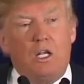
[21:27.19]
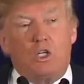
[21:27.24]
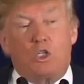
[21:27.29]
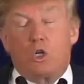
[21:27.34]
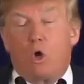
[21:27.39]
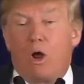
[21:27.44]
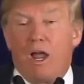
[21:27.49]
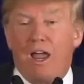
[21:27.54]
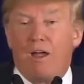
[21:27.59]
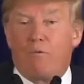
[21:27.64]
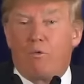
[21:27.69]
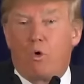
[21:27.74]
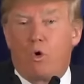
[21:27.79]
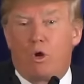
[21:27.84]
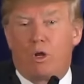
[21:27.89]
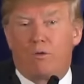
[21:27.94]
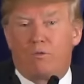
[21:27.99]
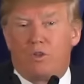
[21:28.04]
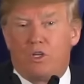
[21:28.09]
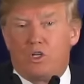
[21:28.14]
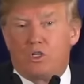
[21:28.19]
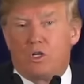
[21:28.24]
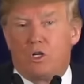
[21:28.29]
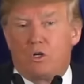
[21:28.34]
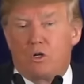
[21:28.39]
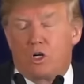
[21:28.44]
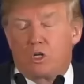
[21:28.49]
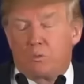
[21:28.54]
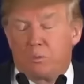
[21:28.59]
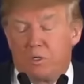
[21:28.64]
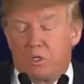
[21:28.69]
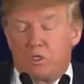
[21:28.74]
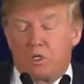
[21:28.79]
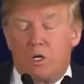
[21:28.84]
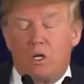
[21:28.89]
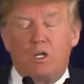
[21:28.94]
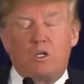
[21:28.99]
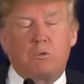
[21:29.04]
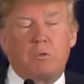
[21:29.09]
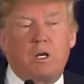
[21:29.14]
So I have all of these endorsements.
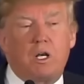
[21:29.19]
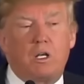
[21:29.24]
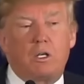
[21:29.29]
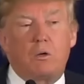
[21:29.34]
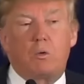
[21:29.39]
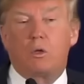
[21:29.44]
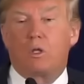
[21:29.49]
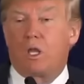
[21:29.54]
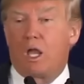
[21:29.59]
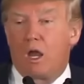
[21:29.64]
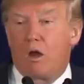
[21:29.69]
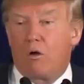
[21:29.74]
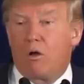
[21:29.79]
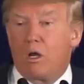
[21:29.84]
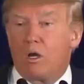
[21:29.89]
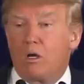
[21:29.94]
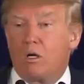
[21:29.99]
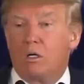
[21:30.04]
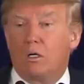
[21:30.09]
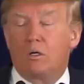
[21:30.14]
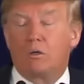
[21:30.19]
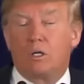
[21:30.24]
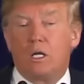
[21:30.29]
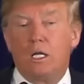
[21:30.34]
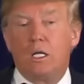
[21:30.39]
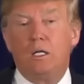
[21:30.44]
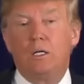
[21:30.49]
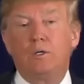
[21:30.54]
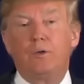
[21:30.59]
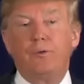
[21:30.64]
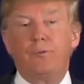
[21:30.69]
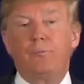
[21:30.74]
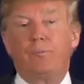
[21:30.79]
So here's what I do with Carrier, okay?